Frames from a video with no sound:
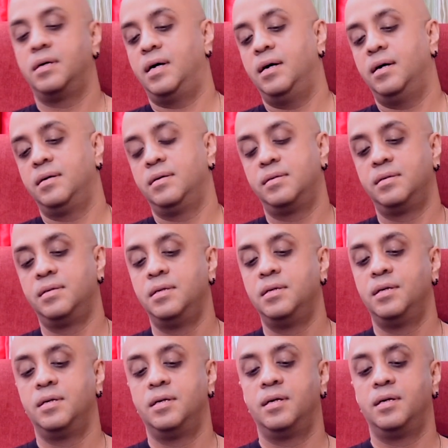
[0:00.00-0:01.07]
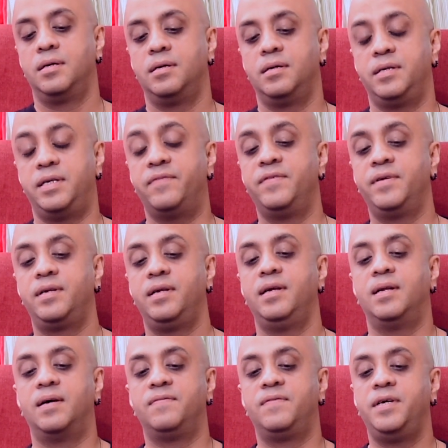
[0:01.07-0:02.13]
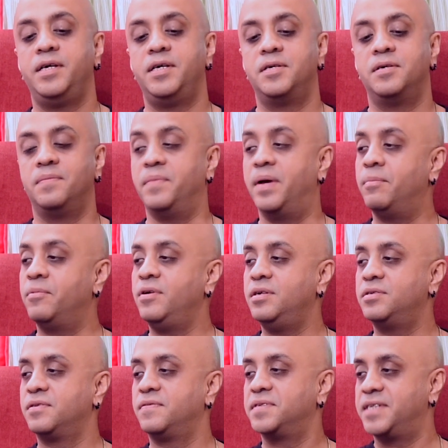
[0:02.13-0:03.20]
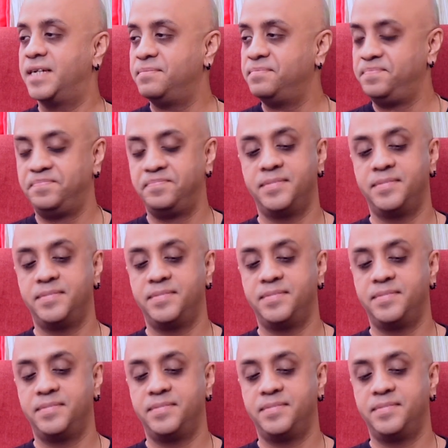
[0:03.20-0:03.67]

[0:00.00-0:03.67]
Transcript: Uh, Definitely lovely memories of Assam,